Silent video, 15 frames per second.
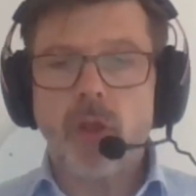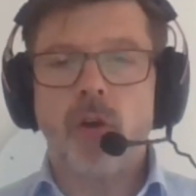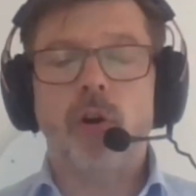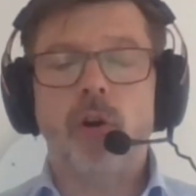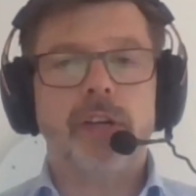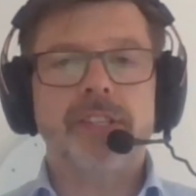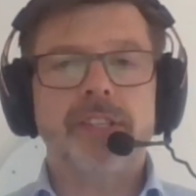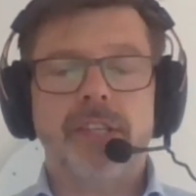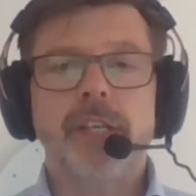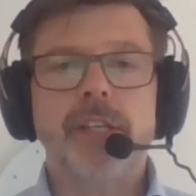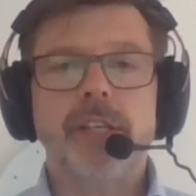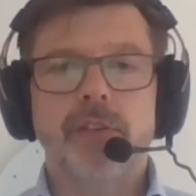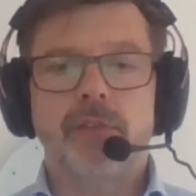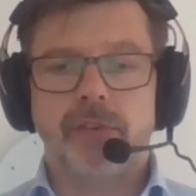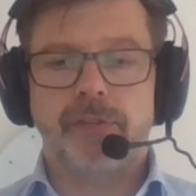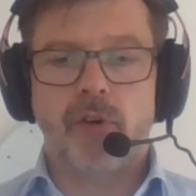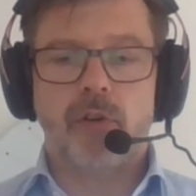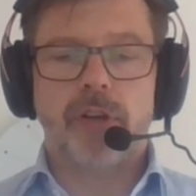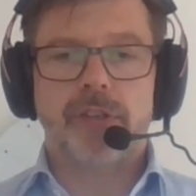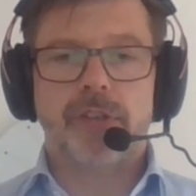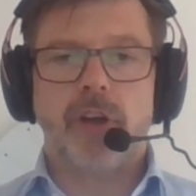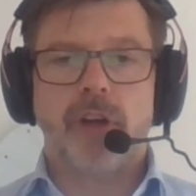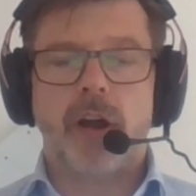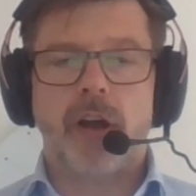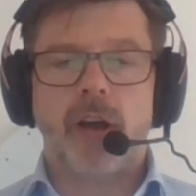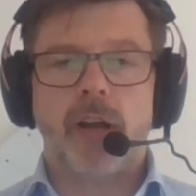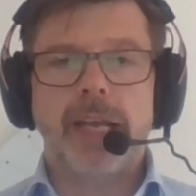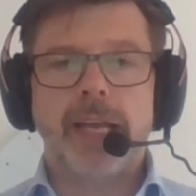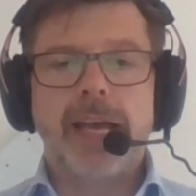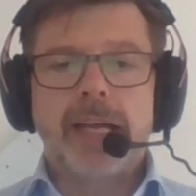or continue to focus on